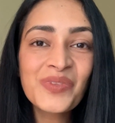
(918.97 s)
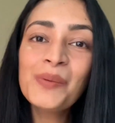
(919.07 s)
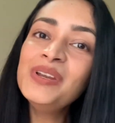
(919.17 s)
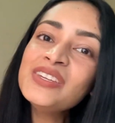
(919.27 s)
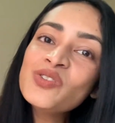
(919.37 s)

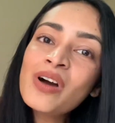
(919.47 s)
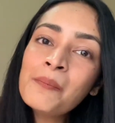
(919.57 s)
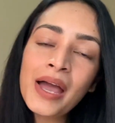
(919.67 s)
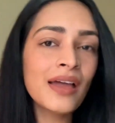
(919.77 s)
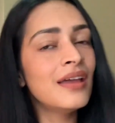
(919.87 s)
please do come
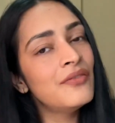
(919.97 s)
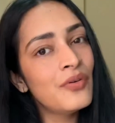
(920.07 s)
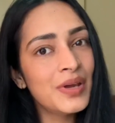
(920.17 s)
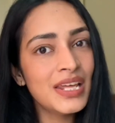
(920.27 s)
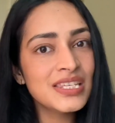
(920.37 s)
back again
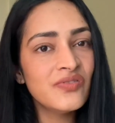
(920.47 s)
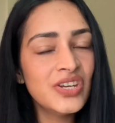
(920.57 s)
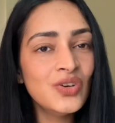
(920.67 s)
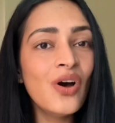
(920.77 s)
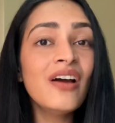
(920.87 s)
for my next
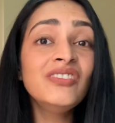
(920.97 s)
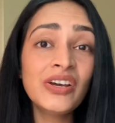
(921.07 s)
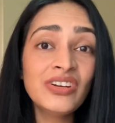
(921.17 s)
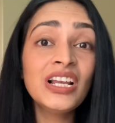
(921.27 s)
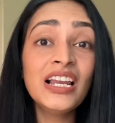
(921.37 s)
video. I'll
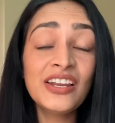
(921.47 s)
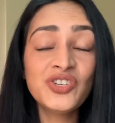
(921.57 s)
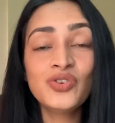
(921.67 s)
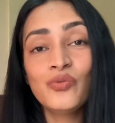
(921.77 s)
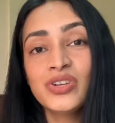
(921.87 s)
definitely let
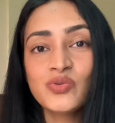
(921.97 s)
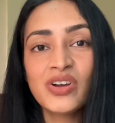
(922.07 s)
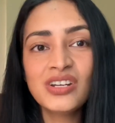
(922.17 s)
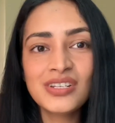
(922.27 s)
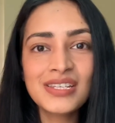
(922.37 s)
you know which
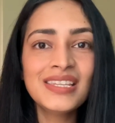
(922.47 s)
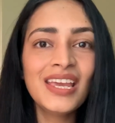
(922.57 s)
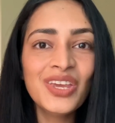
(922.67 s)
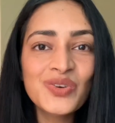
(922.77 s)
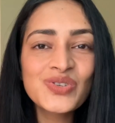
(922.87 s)
one it is.
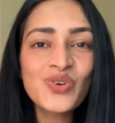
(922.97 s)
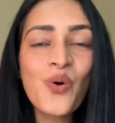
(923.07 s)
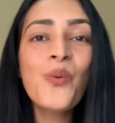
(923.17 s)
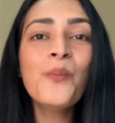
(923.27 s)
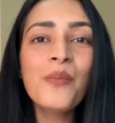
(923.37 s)
Thank you
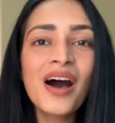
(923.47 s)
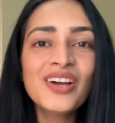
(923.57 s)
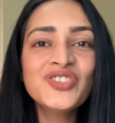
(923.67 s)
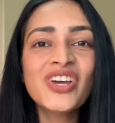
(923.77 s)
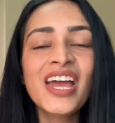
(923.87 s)
so
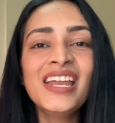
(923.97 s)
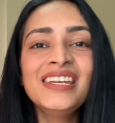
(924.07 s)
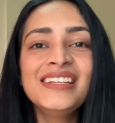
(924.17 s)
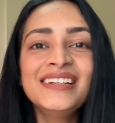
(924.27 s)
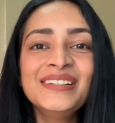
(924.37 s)
much,
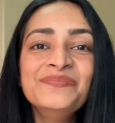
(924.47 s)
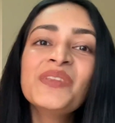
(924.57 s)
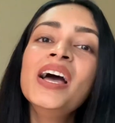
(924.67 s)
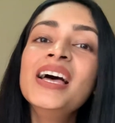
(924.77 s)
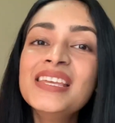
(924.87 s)
and
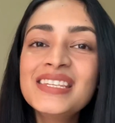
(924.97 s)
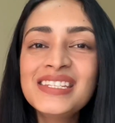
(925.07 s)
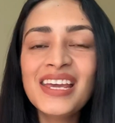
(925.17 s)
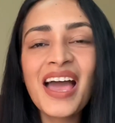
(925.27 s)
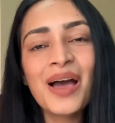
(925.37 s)

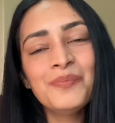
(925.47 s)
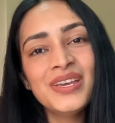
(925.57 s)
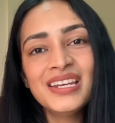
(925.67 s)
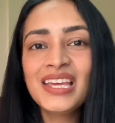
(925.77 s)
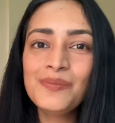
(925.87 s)
stay
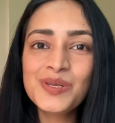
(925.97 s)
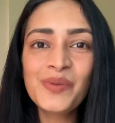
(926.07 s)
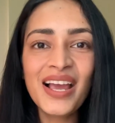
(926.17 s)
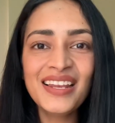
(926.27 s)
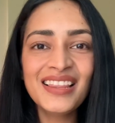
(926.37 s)
happy and keep
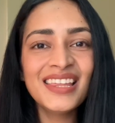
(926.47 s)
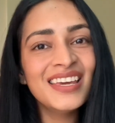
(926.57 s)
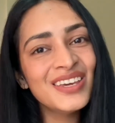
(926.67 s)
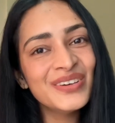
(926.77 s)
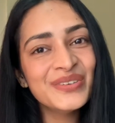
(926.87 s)
smiling.
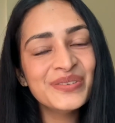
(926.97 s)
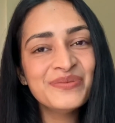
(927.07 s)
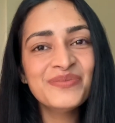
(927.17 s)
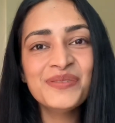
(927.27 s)
Thank you. Bye